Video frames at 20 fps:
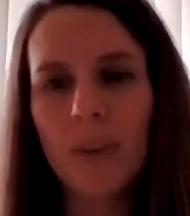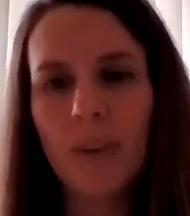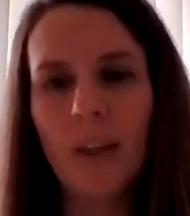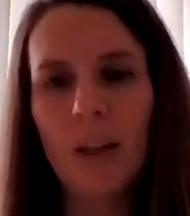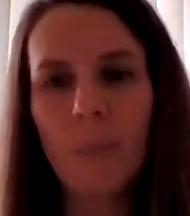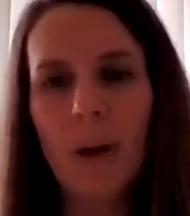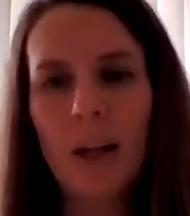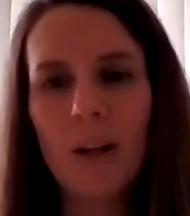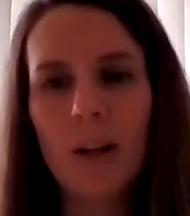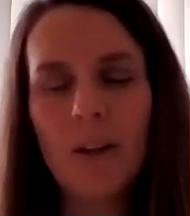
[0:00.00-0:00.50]

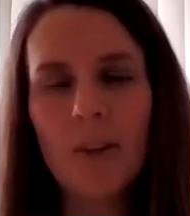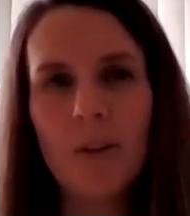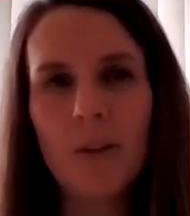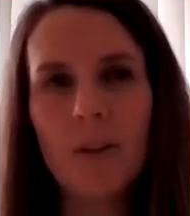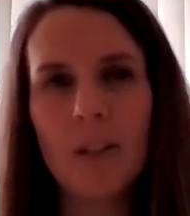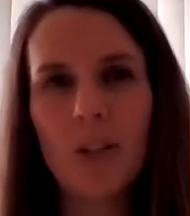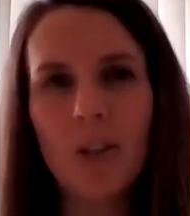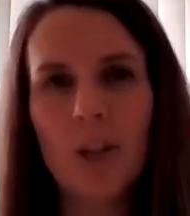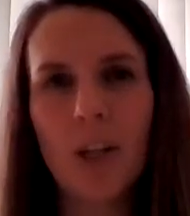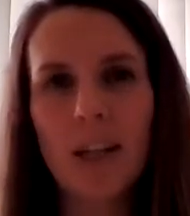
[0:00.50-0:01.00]
They went through
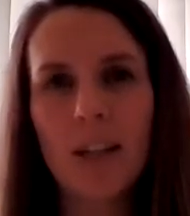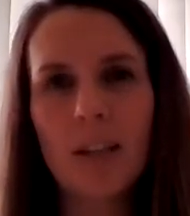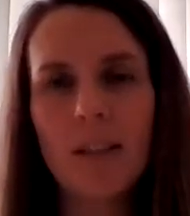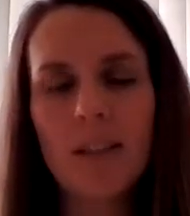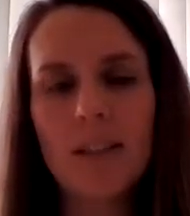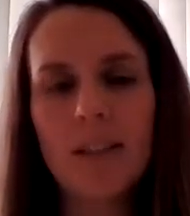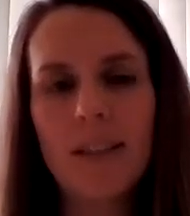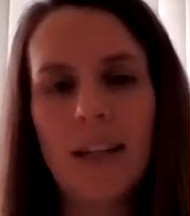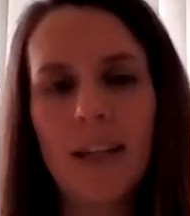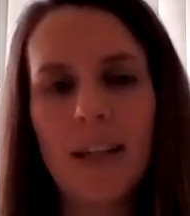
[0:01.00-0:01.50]
the
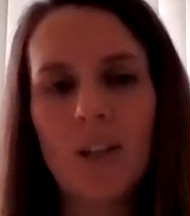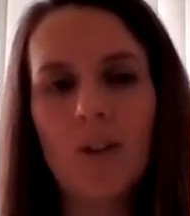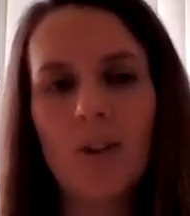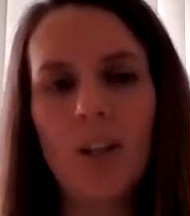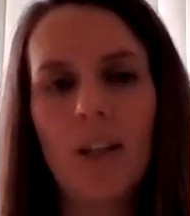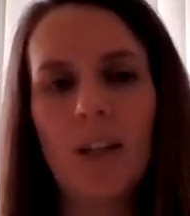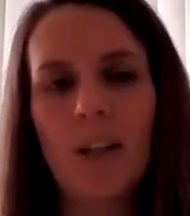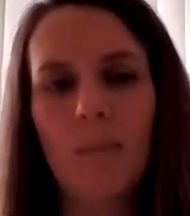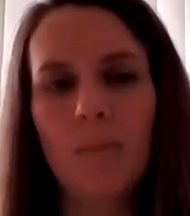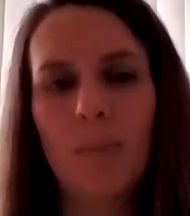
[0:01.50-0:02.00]
Child's Net
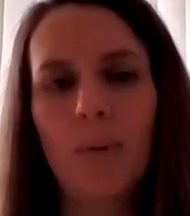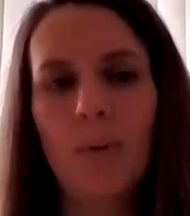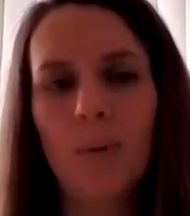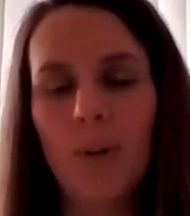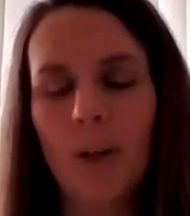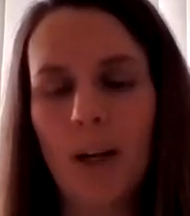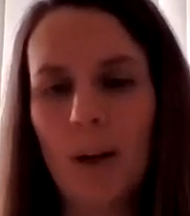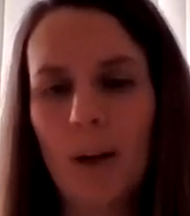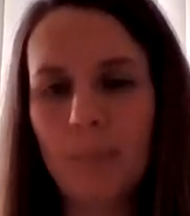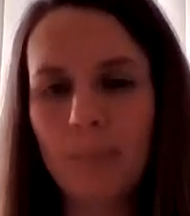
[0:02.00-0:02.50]
training
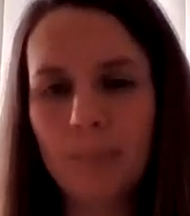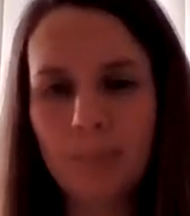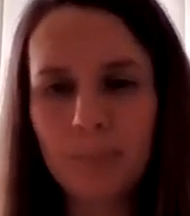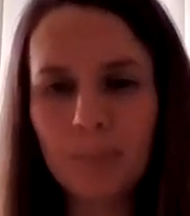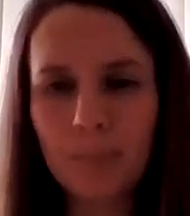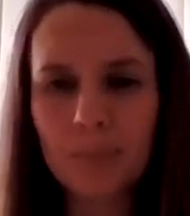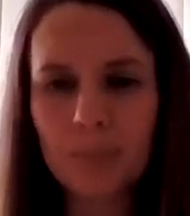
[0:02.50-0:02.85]
program.